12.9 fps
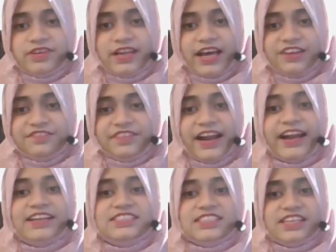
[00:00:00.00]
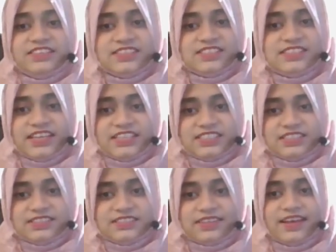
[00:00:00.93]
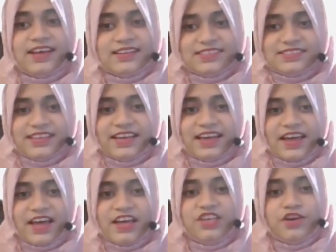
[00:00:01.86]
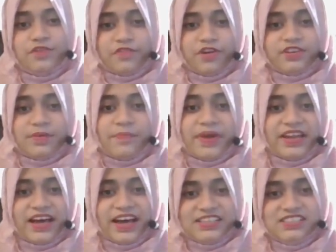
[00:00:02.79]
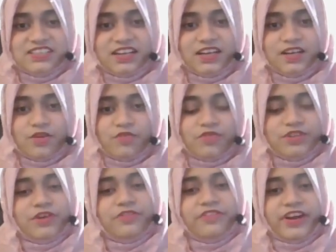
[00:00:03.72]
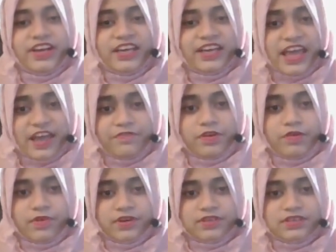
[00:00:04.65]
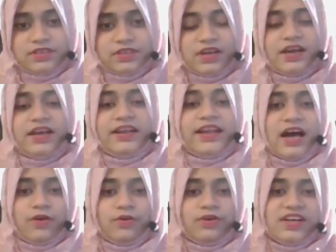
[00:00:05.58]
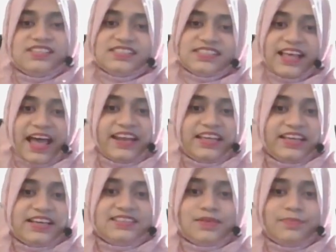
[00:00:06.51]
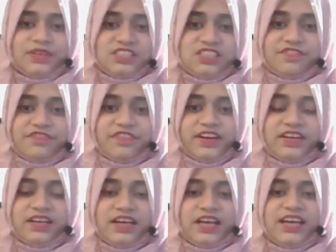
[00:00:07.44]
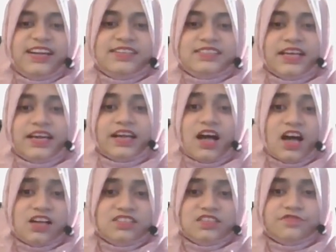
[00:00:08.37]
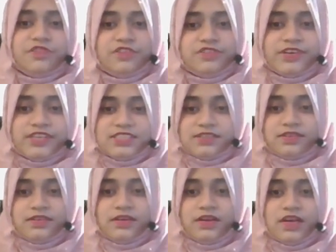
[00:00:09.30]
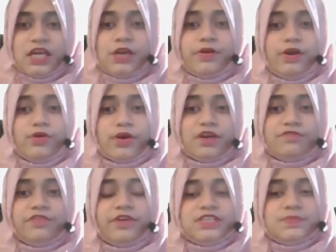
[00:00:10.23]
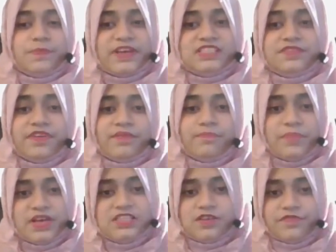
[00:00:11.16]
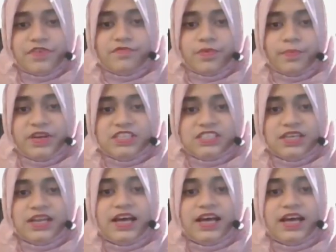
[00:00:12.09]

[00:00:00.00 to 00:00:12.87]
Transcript: life and charging stations. See, you have got the main idea without reading every word. Now, scanning is a bit different. It's like hunting for treasure. You're looking for a specific piece of information